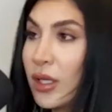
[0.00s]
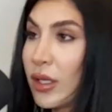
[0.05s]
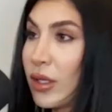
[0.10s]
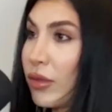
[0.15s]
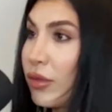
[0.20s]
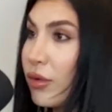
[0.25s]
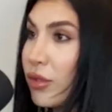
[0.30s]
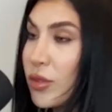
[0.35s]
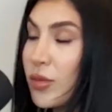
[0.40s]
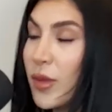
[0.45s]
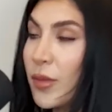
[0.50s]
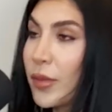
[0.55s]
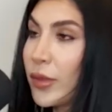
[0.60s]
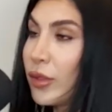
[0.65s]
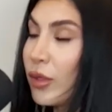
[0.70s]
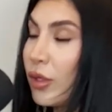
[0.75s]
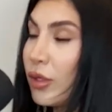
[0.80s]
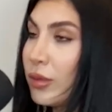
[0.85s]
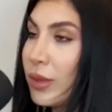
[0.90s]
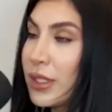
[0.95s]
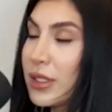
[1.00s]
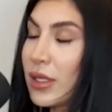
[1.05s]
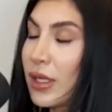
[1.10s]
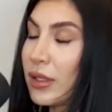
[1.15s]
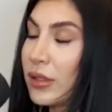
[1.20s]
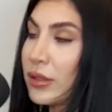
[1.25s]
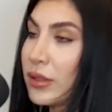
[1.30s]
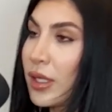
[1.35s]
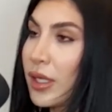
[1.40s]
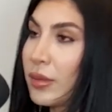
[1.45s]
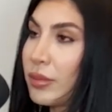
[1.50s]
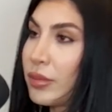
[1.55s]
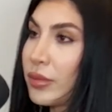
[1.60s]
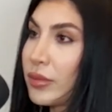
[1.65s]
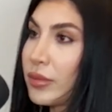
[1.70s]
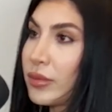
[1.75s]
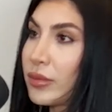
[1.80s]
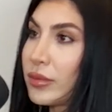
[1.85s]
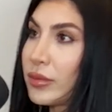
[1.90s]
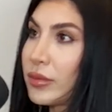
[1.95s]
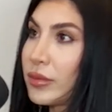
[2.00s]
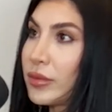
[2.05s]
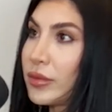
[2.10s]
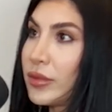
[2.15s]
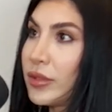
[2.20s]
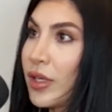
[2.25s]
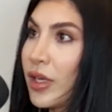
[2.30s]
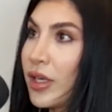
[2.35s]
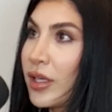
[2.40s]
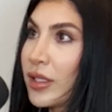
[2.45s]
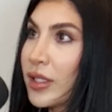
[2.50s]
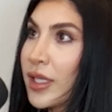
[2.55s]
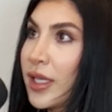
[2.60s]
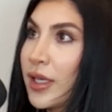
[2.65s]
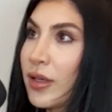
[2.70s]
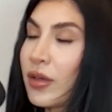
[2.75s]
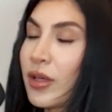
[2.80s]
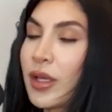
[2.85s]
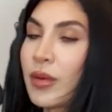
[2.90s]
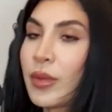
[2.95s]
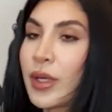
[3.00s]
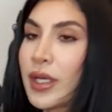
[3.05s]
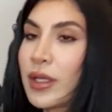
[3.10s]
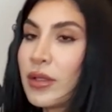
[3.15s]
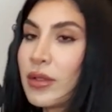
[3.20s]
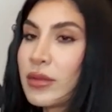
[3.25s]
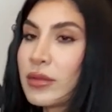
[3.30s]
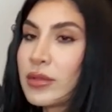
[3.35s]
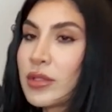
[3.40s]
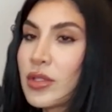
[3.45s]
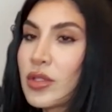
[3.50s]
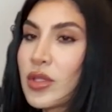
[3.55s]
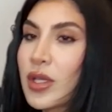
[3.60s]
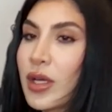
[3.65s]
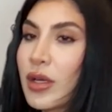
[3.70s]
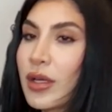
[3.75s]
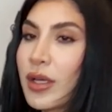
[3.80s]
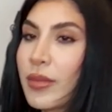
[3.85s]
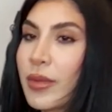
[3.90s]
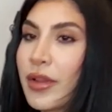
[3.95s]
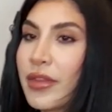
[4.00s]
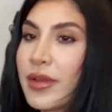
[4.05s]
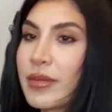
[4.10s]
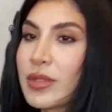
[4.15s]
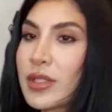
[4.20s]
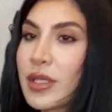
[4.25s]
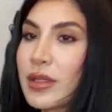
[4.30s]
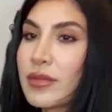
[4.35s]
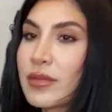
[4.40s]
those people always end up not caring about you, just caring about themselves.